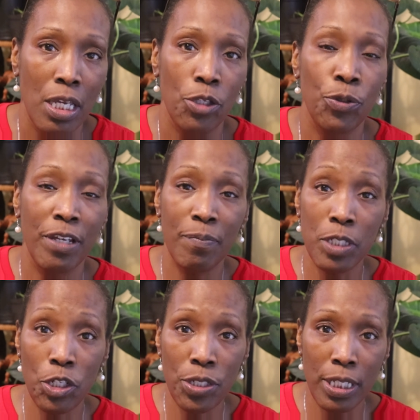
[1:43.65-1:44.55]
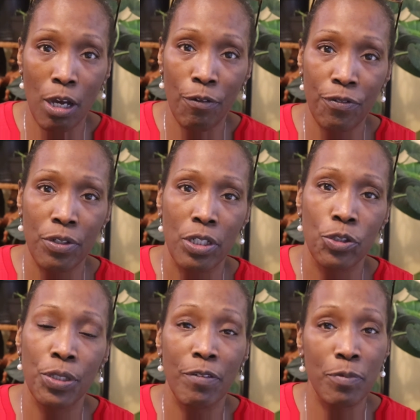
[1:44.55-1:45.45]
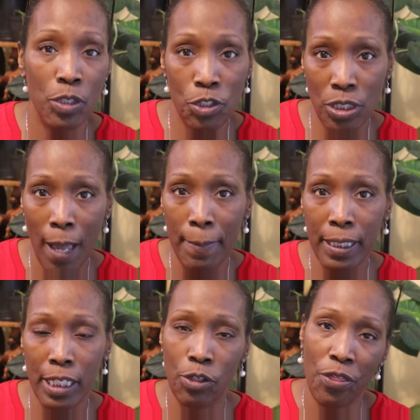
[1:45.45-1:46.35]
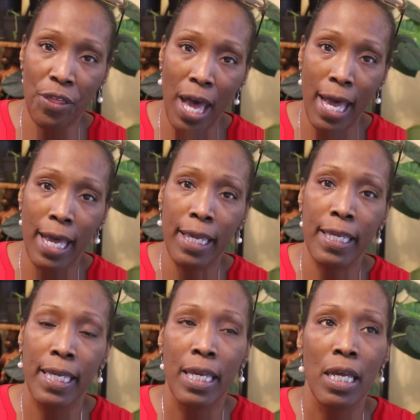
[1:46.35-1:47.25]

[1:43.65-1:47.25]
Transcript: You give them to yourself. You give them to your stomach and your thigh,